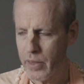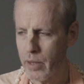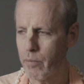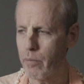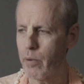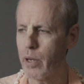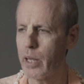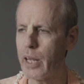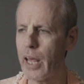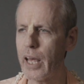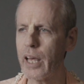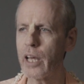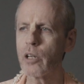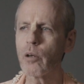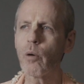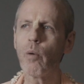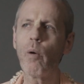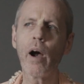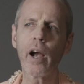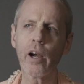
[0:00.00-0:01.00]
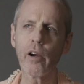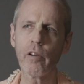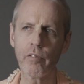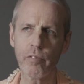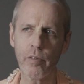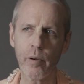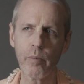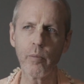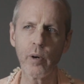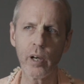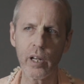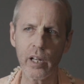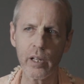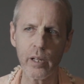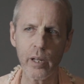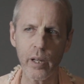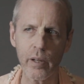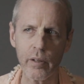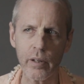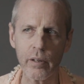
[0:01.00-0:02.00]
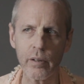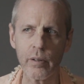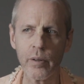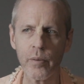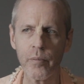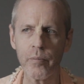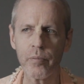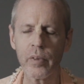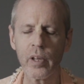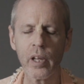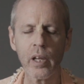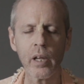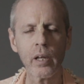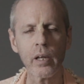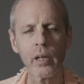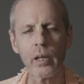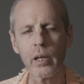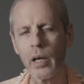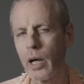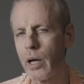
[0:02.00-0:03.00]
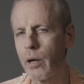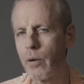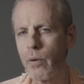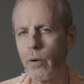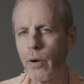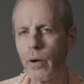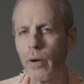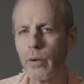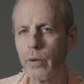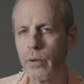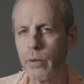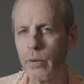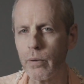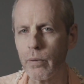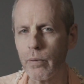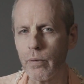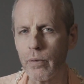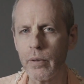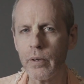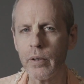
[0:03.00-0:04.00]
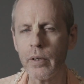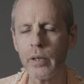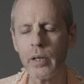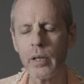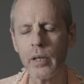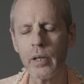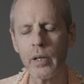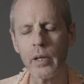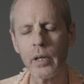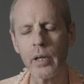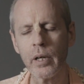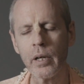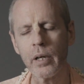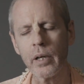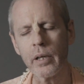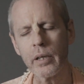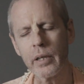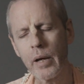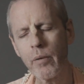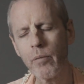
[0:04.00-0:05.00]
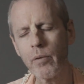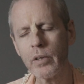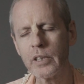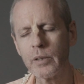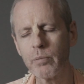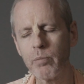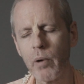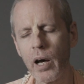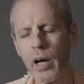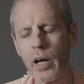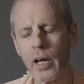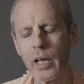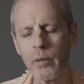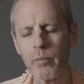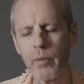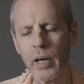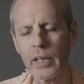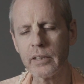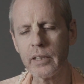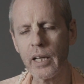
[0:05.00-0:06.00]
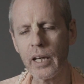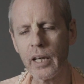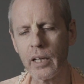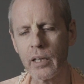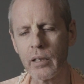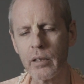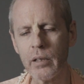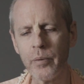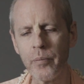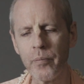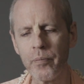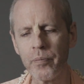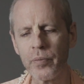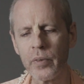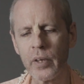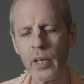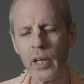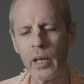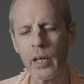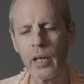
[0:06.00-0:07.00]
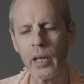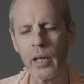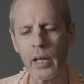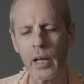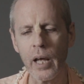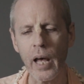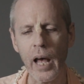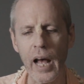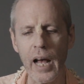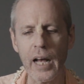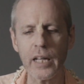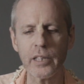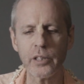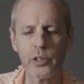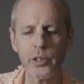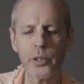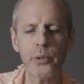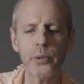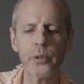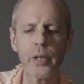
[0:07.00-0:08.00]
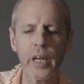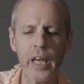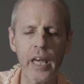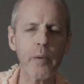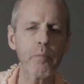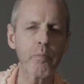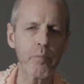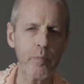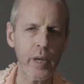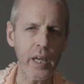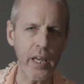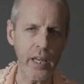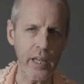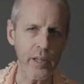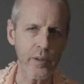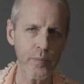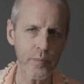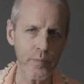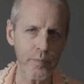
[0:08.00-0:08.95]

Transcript: when they inquire from one another, how are you? They respond by saying, as you keep me.